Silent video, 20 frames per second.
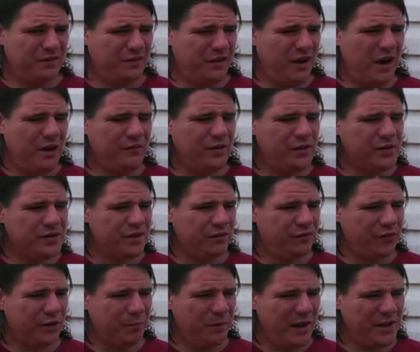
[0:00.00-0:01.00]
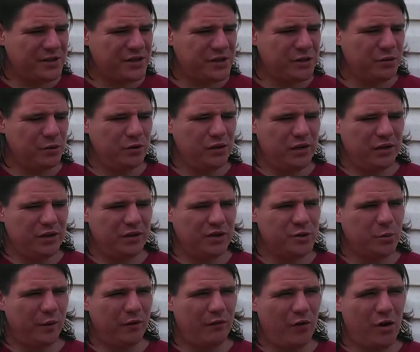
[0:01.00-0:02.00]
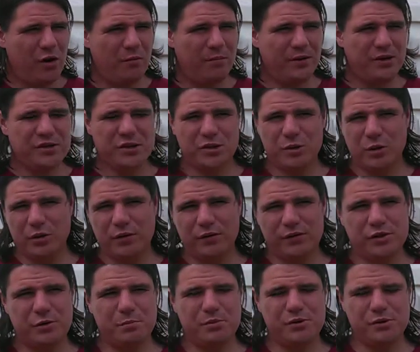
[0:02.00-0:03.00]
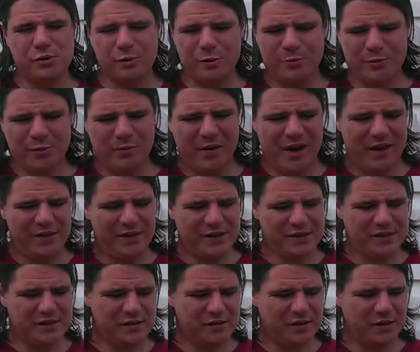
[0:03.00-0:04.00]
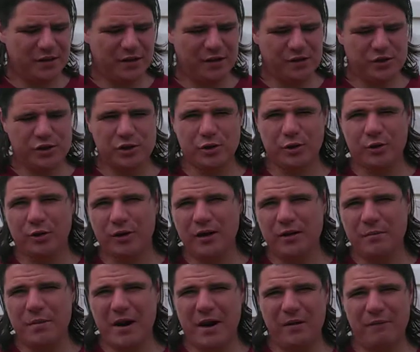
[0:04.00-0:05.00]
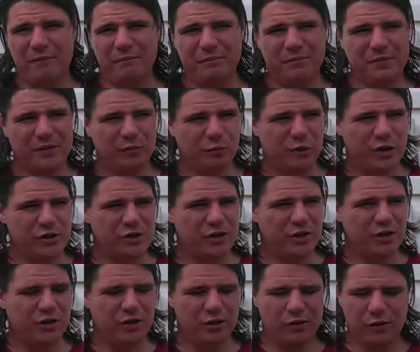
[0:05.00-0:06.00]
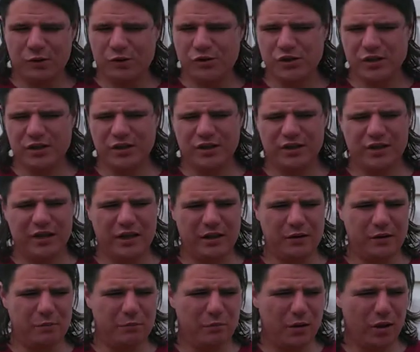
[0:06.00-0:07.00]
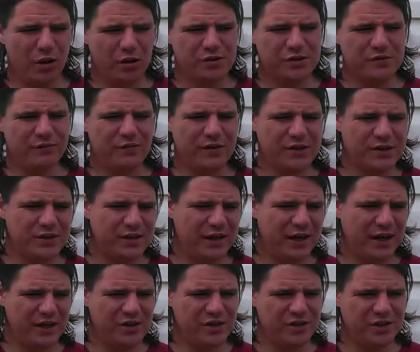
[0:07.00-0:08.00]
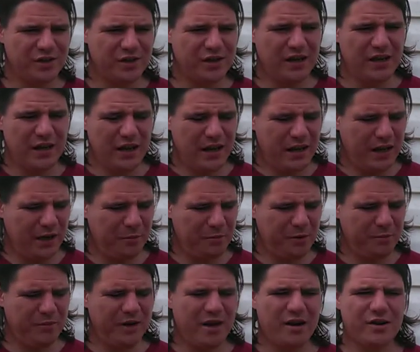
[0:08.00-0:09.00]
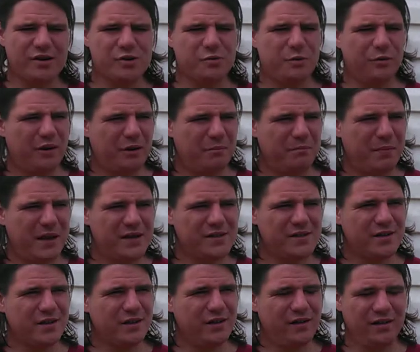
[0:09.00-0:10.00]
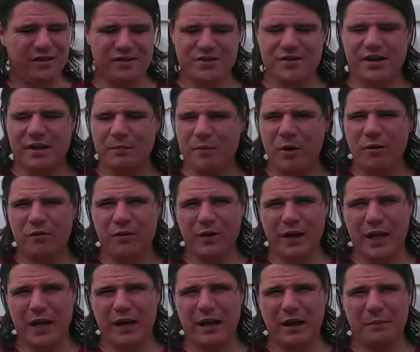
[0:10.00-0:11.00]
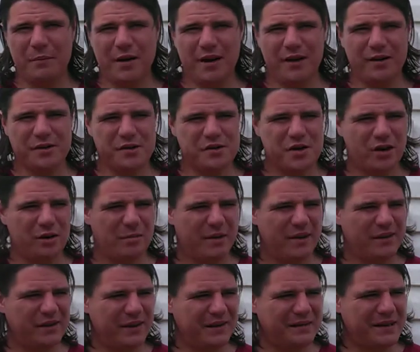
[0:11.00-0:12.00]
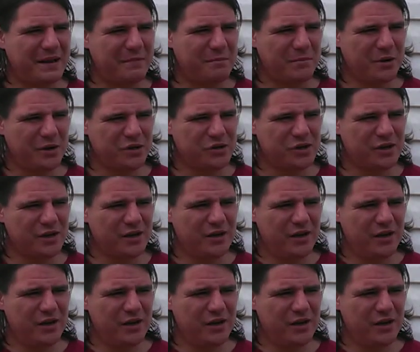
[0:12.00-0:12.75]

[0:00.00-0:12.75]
obviously, for the past 2 years, we've all been sort of subsumed by this story about Russian collusion and Mueller's investigation. And I'm going to be honest with you, I'm basically going to skip over that. I'm not going to talk about that much